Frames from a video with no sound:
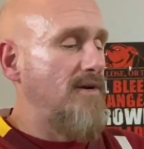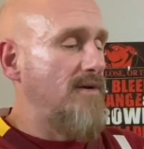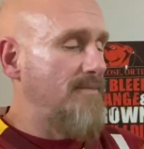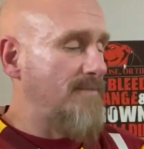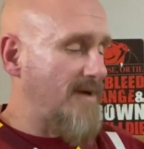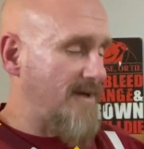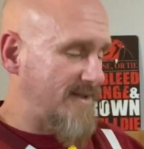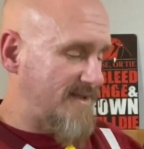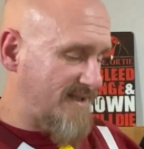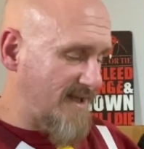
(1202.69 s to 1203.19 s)

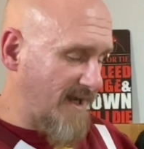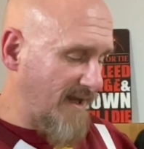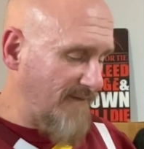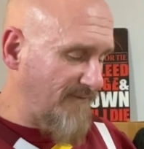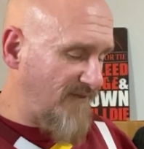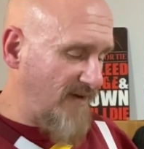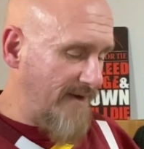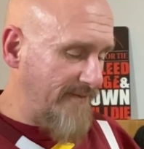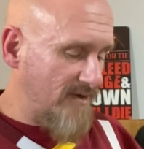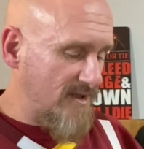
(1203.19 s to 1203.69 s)
My second
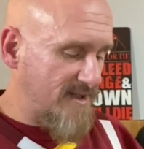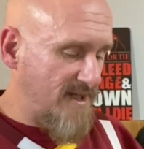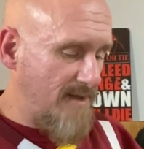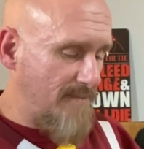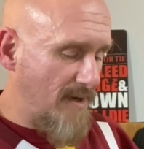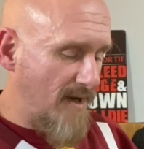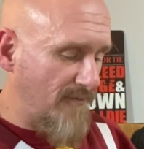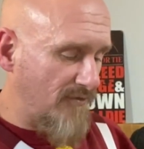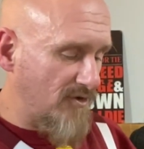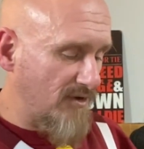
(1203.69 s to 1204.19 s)
favorite team
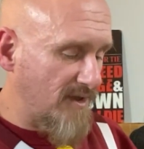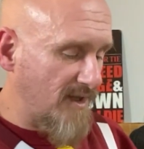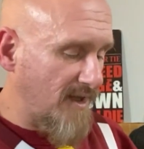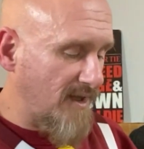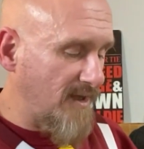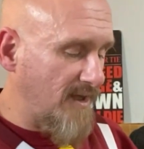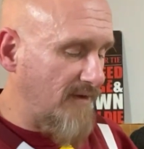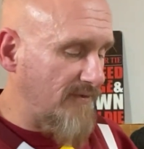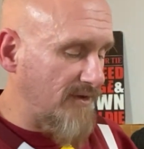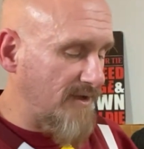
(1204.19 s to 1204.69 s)
after the
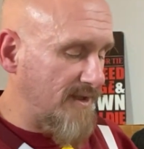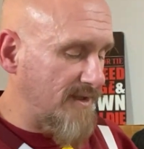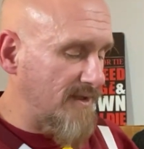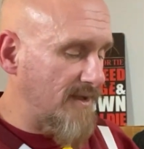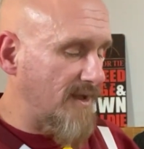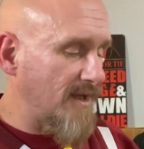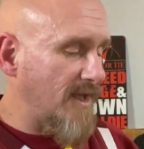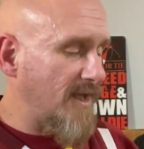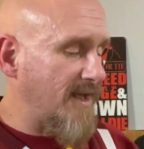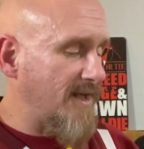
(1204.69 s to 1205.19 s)

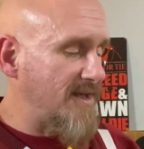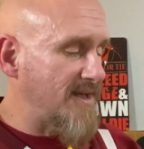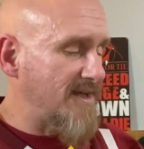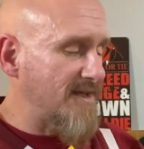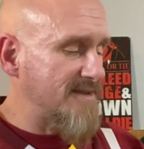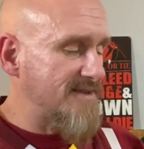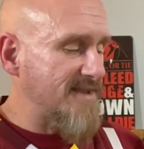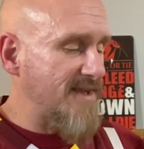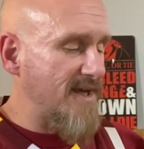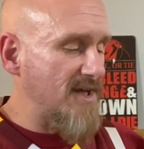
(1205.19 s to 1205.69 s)
Cleveland
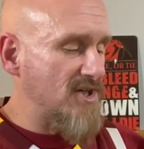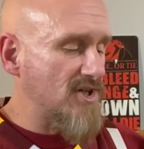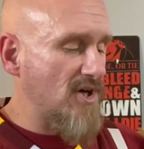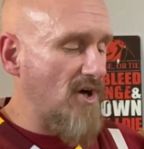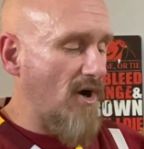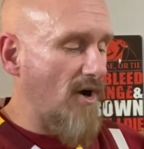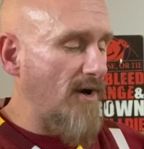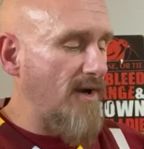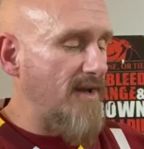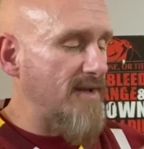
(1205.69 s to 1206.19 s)

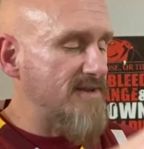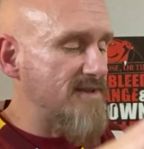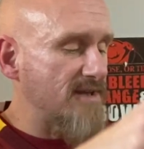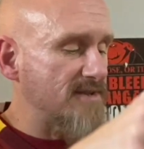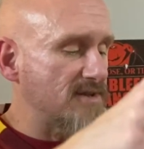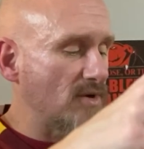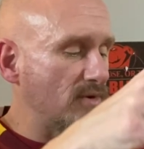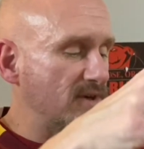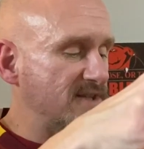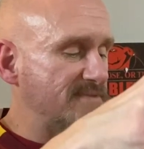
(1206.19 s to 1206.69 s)
Indians/Guardians
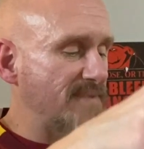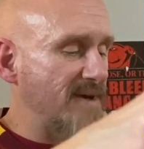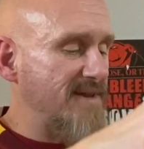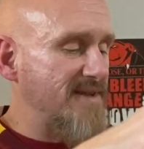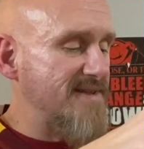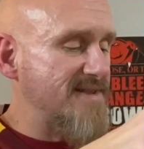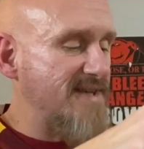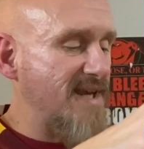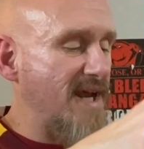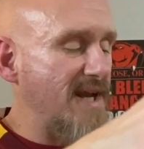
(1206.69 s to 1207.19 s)
has always been
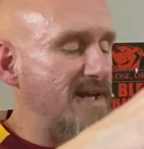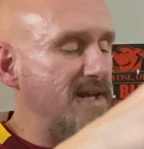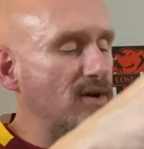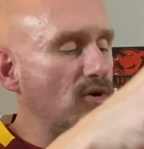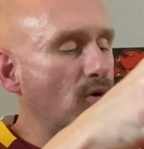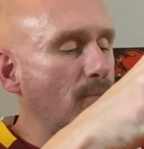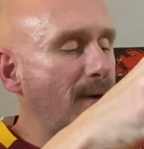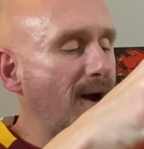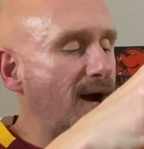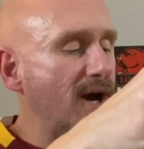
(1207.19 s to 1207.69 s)
the San
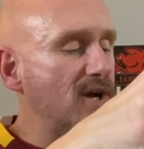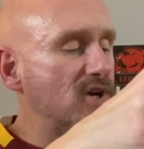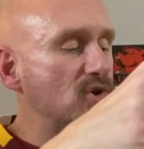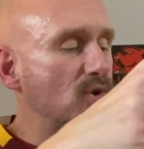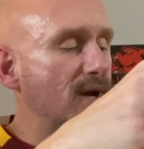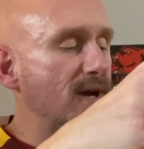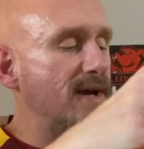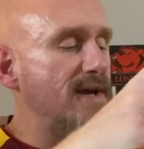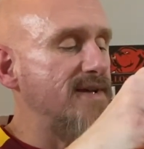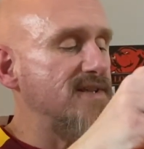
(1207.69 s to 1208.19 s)
Diego
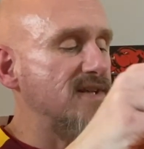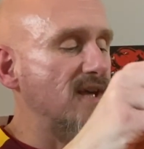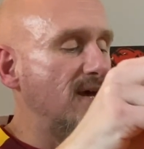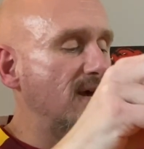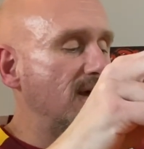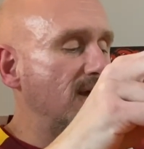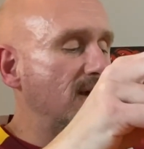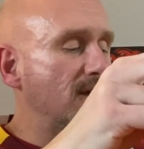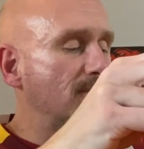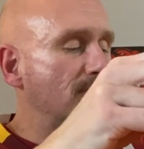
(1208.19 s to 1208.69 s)
Padres,
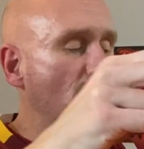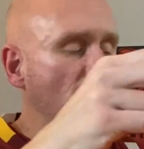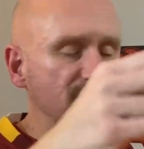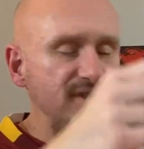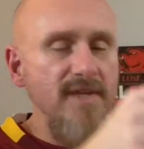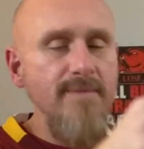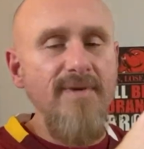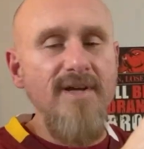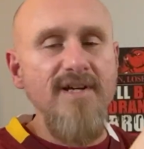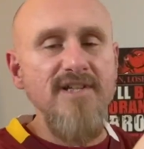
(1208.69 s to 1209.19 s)

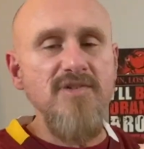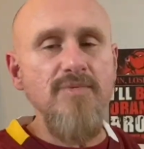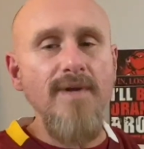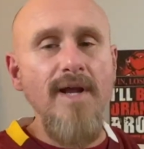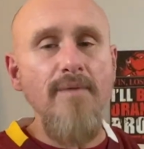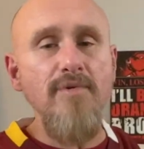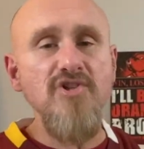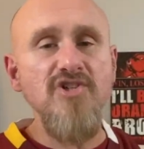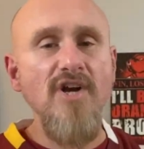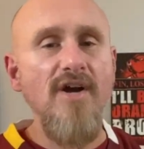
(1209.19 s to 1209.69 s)
mostly because when I
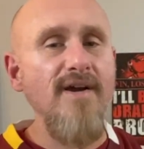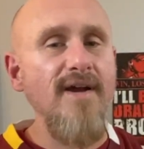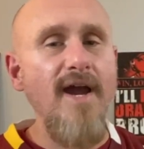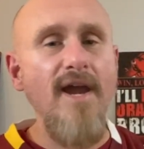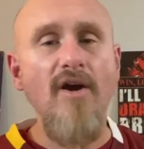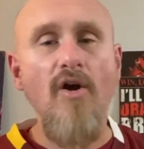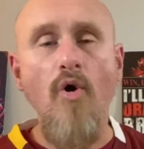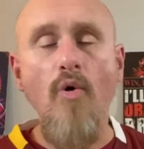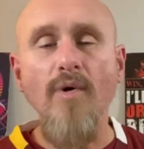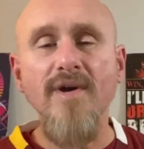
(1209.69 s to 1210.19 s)
was young,
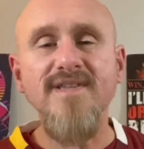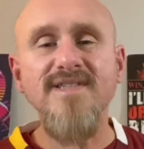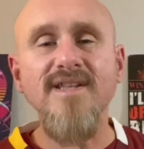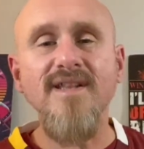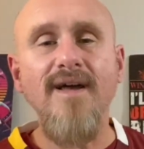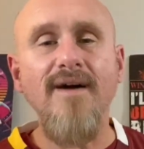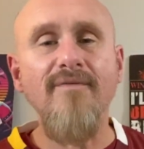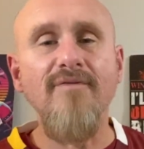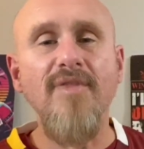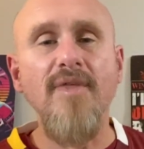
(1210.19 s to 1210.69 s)
I always
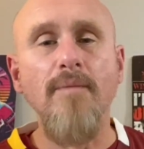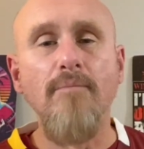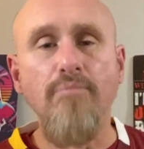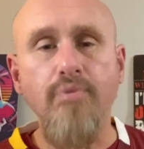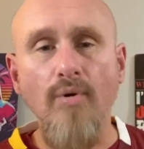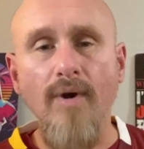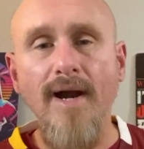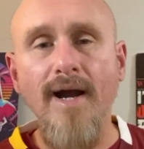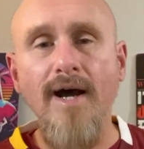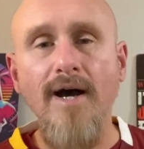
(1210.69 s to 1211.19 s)
loved the
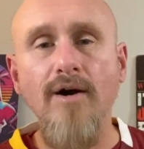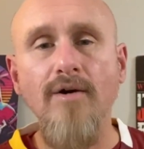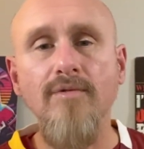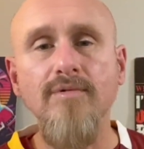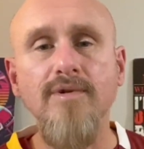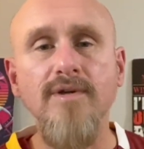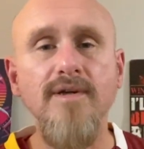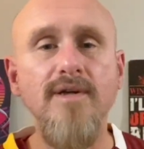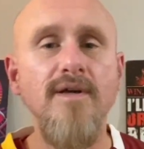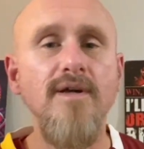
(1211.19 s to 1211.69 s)

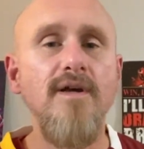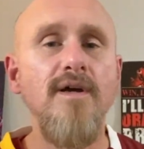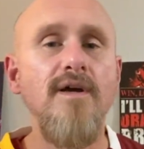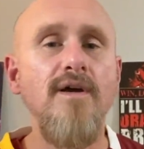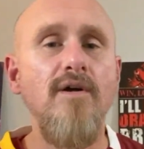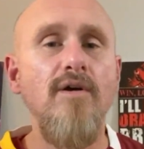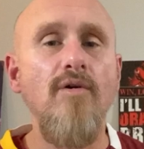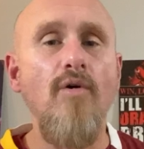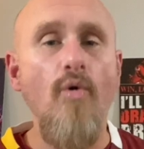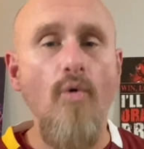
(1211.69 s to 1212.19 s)
brown,
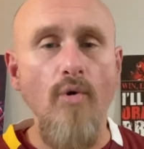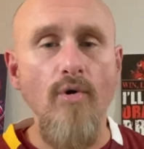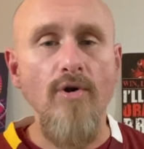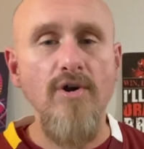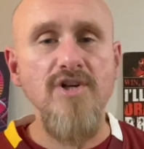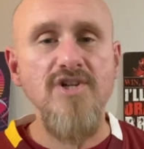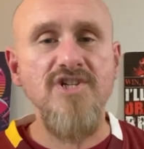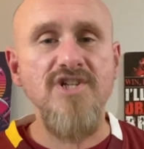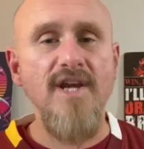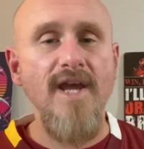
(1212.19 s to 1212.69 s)

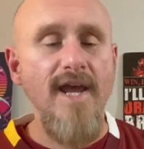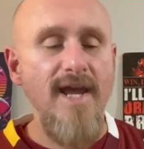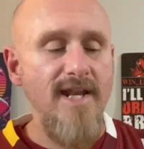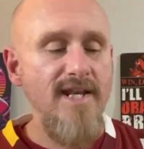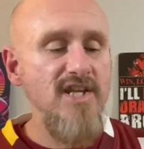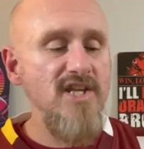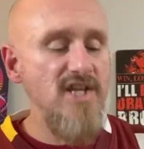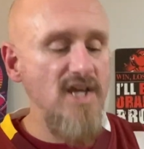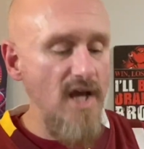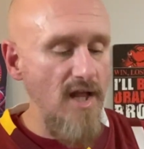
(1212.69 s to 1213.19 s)
orange,
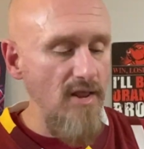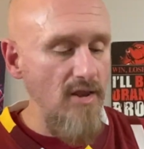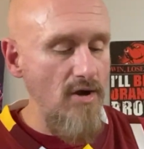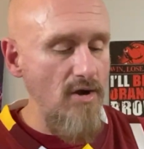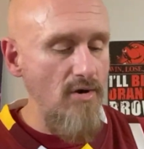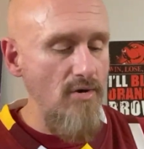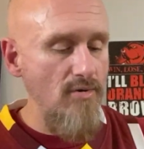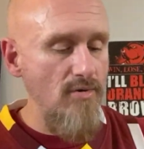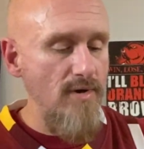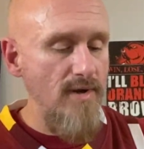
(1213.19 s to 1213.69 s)
and
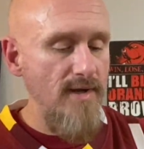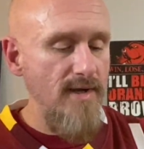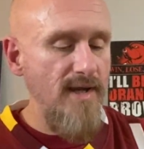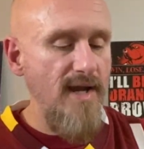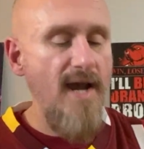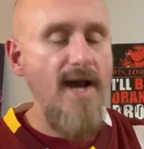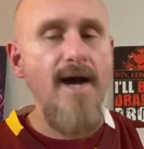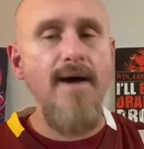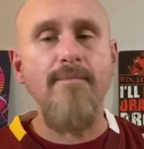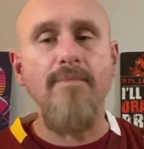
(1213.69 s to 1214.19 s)
yellow
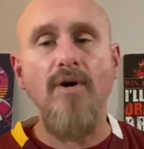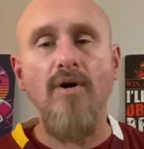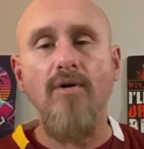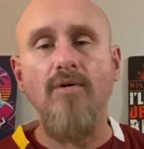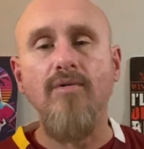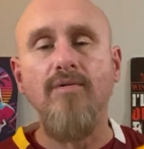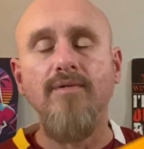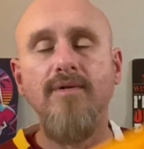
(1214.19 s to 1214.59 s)
combo.